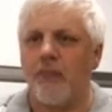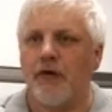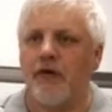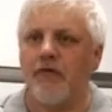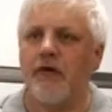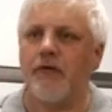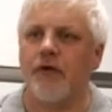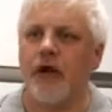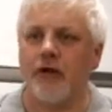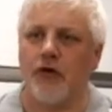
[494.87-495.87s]
but even if we're
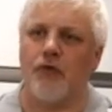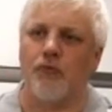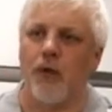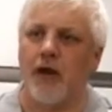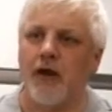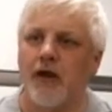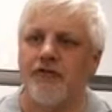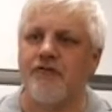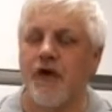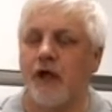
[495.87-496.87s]
there, they don't
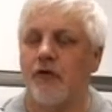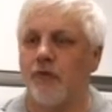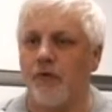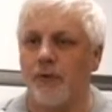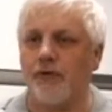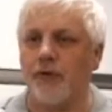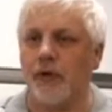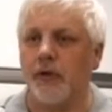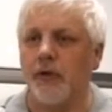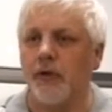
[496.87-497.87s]
recognize the value of what we're
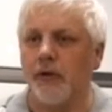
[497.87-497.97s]
doing.